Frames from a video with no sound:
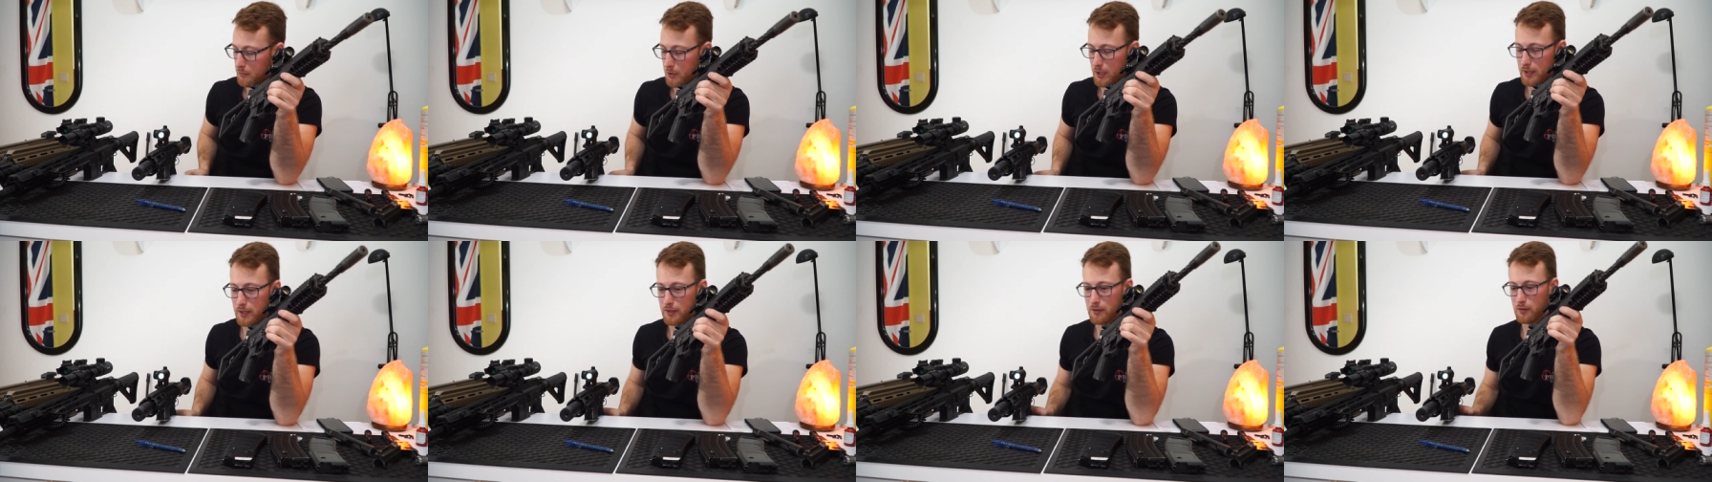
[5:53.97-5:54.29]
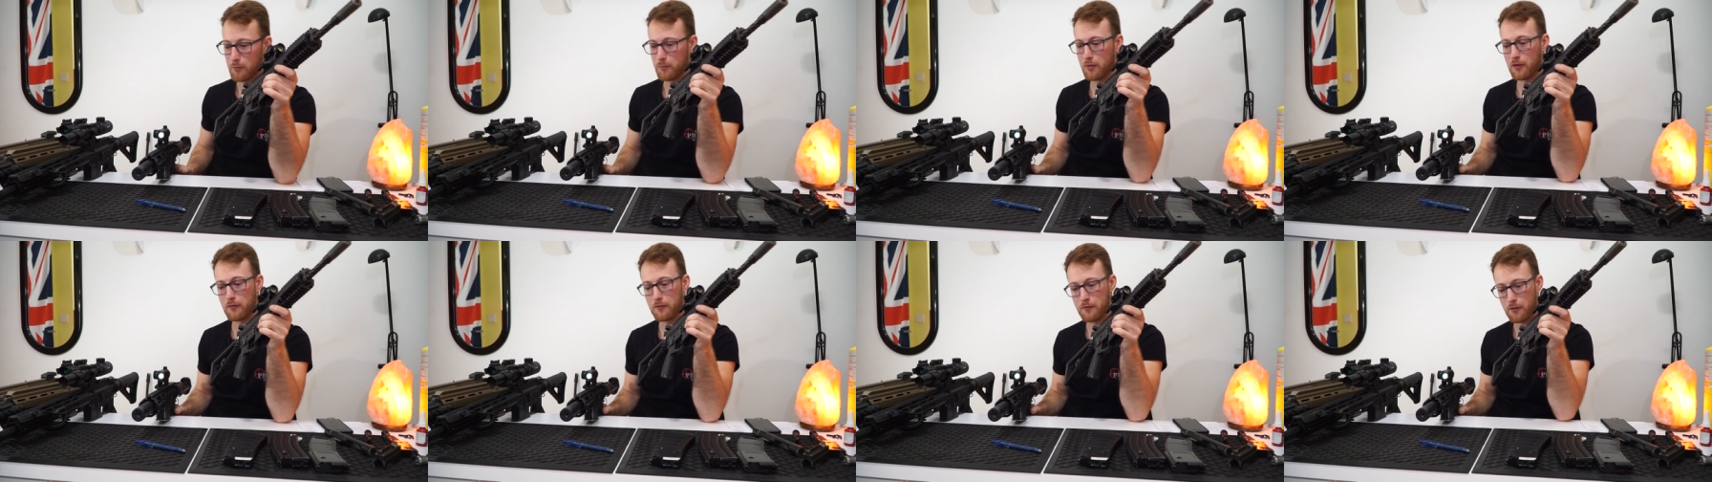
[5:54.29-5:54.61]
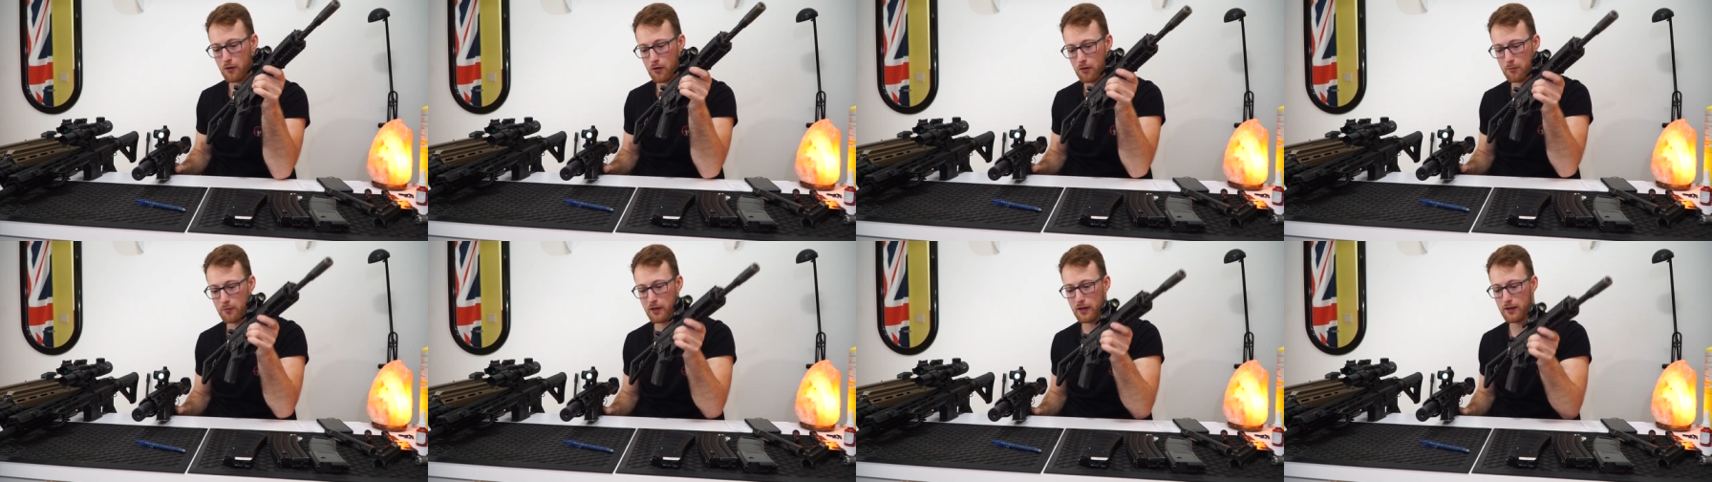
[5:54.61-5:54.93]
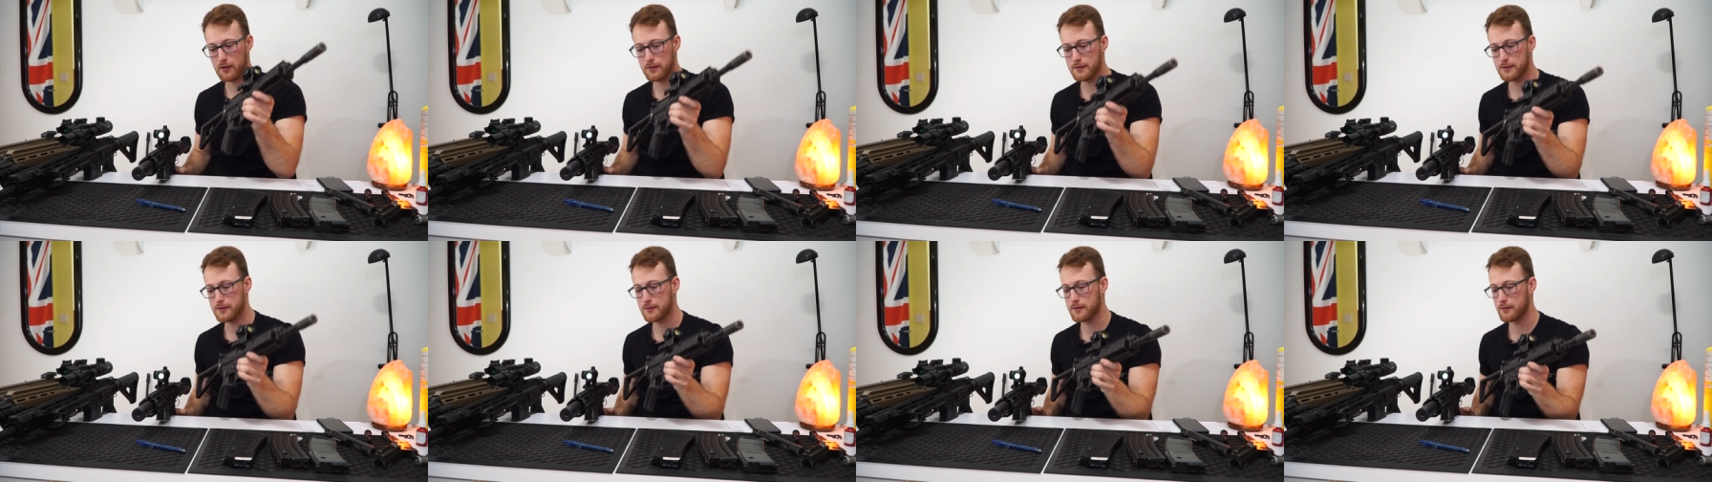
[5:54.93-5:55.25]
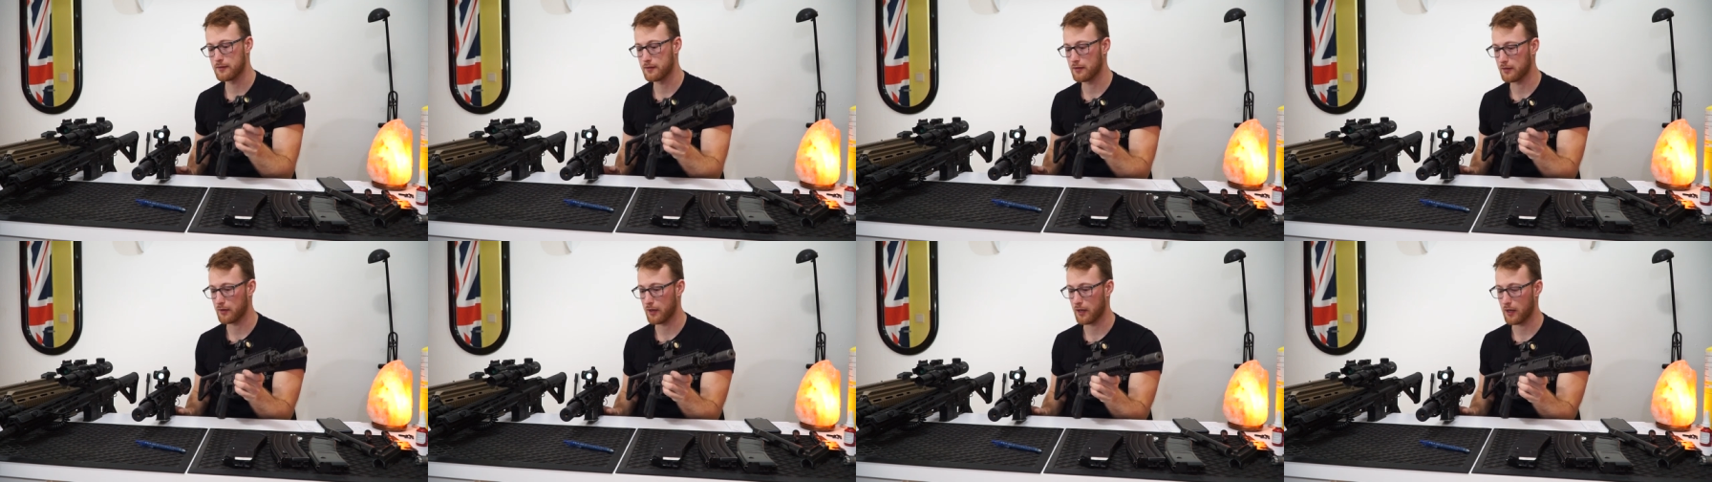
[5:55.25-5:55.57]
really the
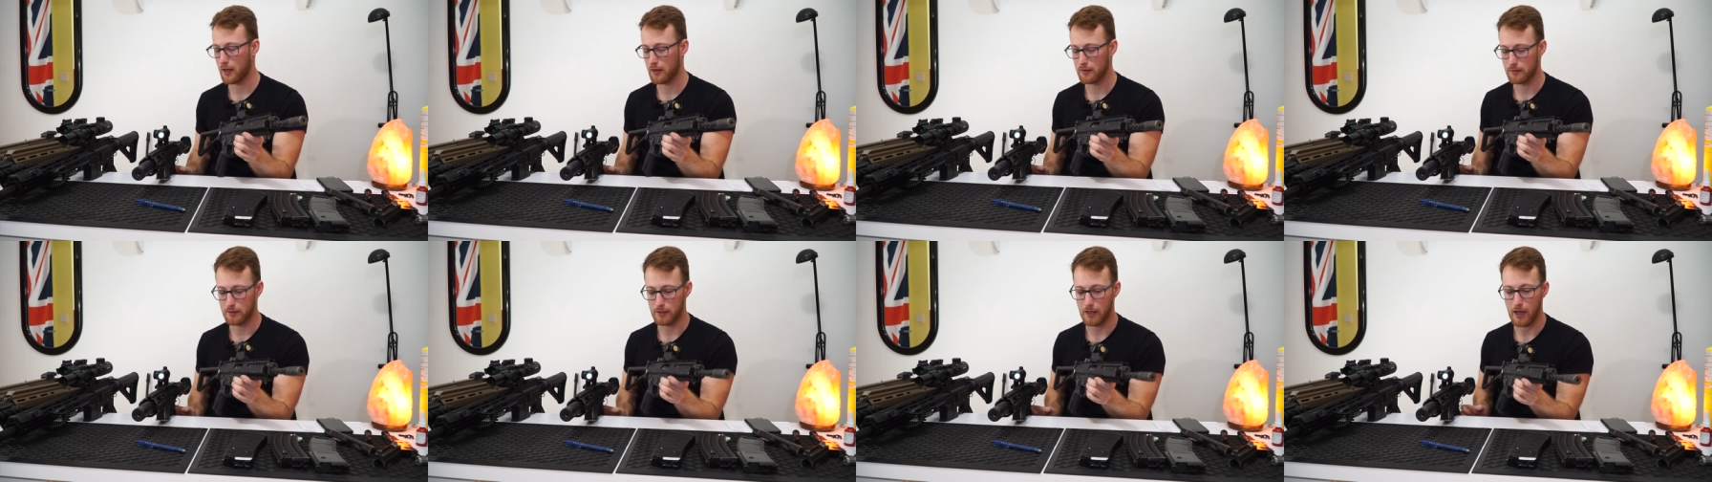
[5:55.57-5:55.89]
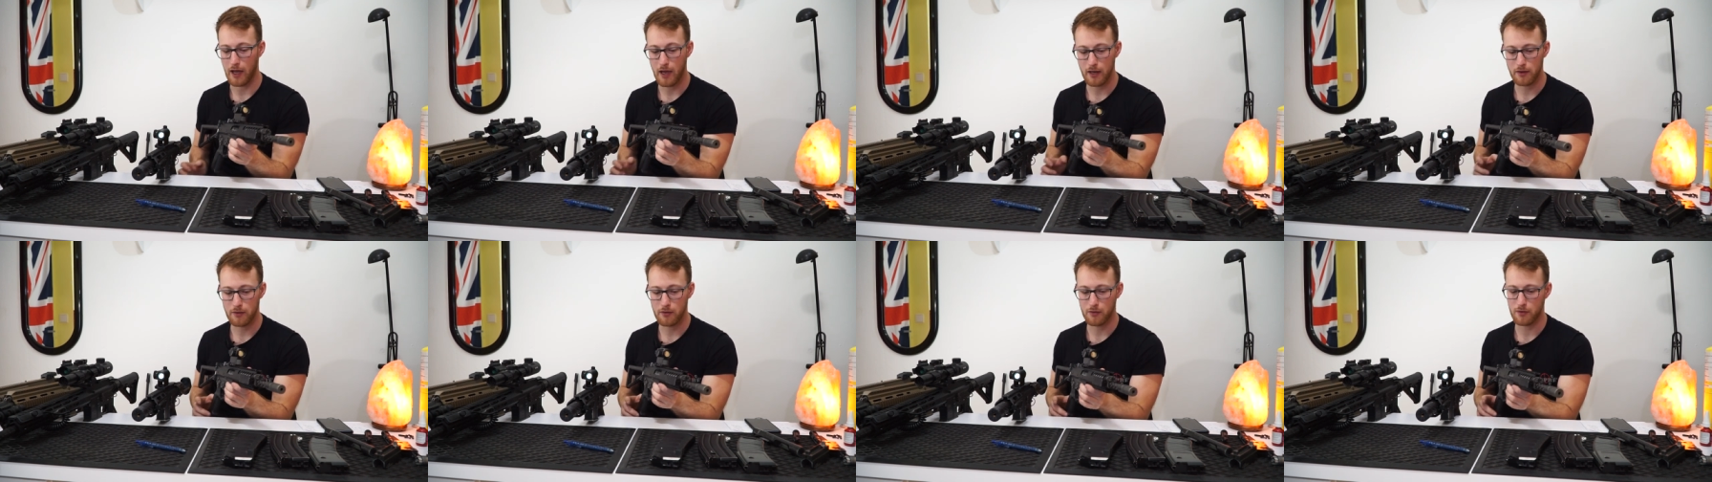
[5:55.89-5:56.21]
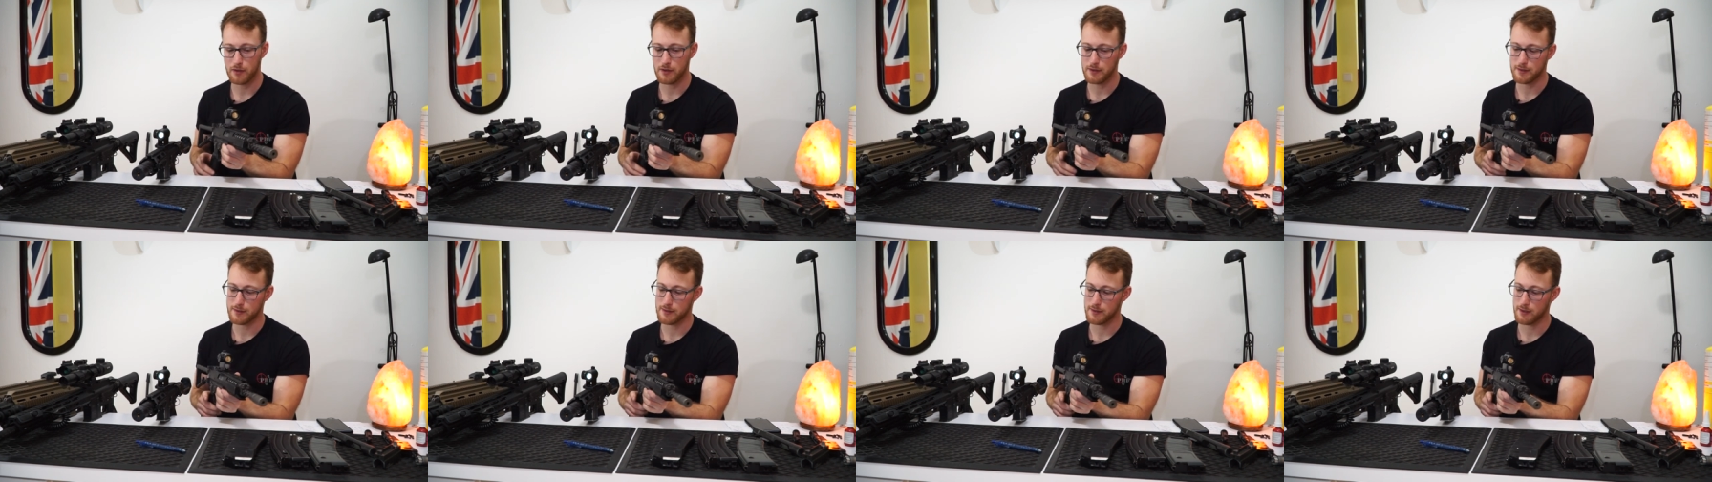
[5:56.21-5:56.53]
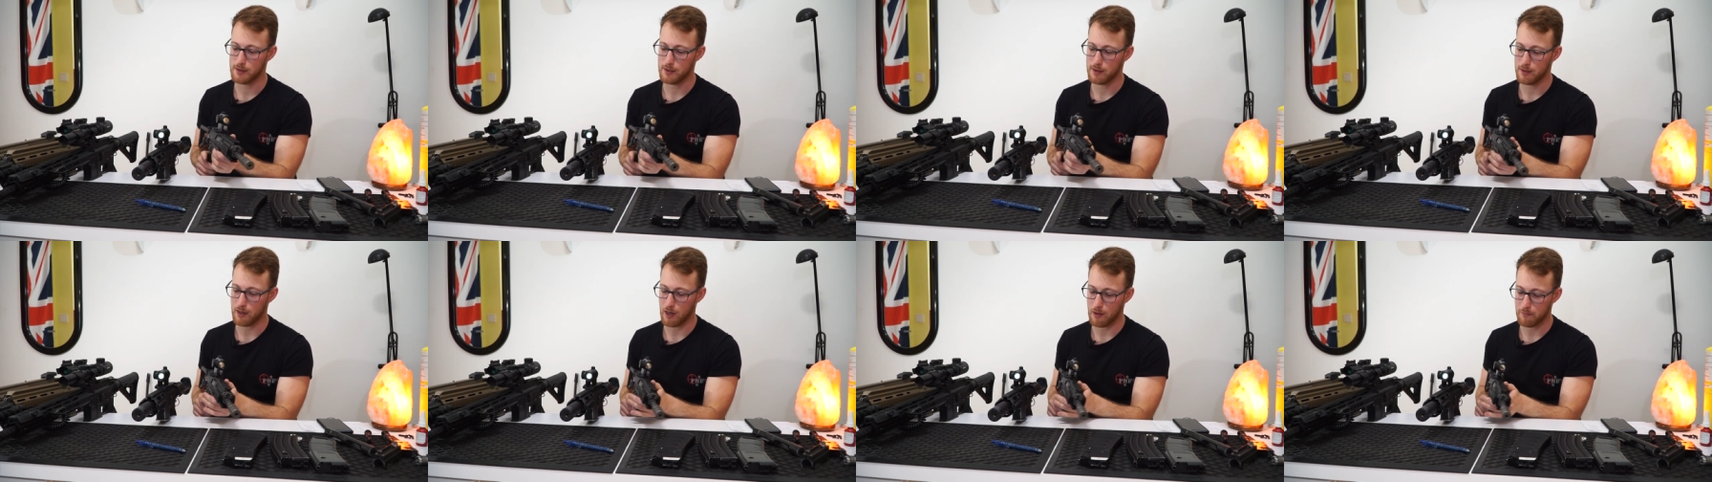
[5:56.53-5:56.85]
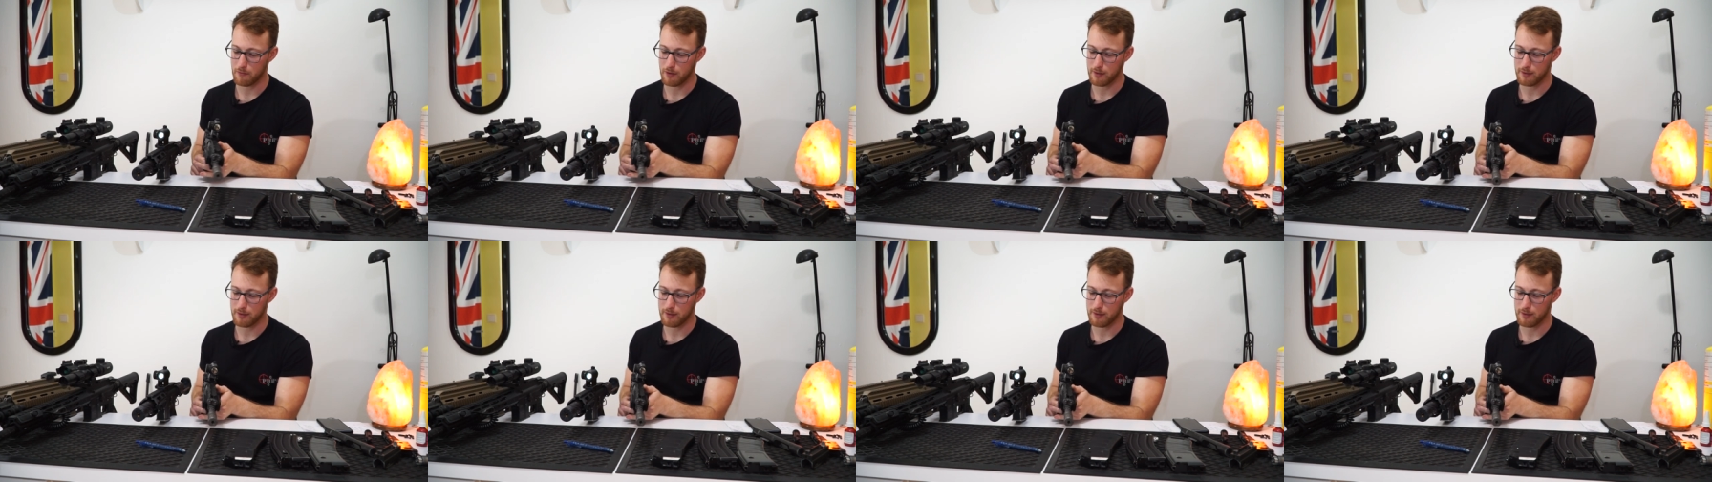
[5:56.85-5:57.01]
performance, the accuracy,